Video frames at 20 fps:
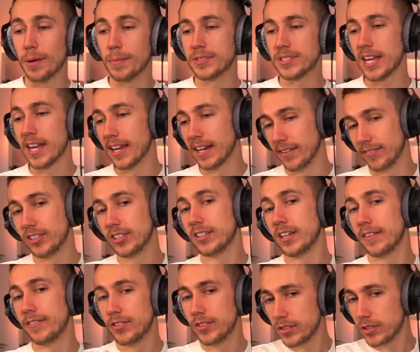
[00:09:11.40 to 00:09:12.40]
That's what I'm saying.
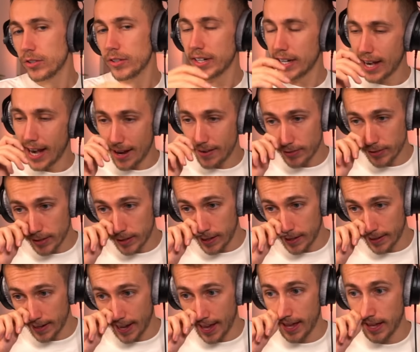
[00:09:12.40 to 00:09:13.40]
If you're doing an advert
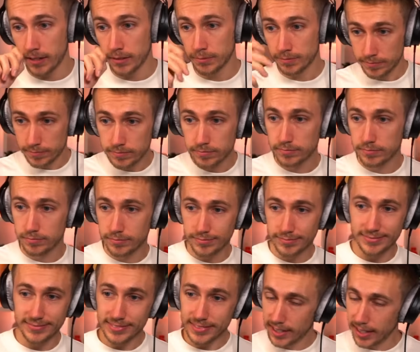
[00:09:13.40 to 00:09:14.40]
like that,
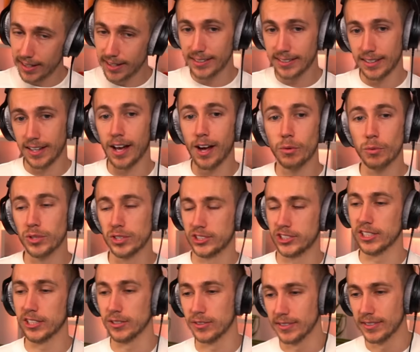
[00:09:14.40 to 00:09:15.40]
I'll watch
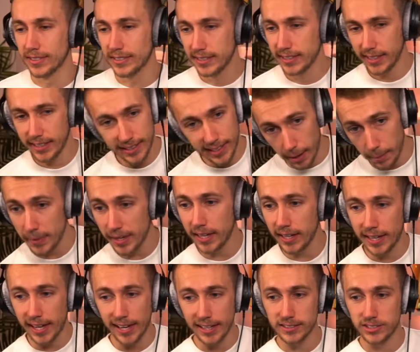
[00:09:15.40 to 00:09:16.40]
you. He kept me
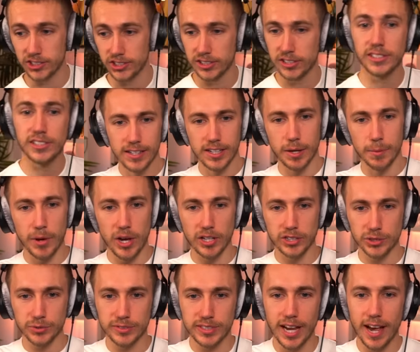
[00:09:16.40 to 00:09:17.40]
engaged.
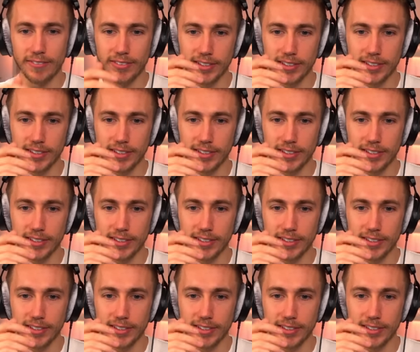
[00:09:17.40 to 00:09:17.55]
Commercial tavern.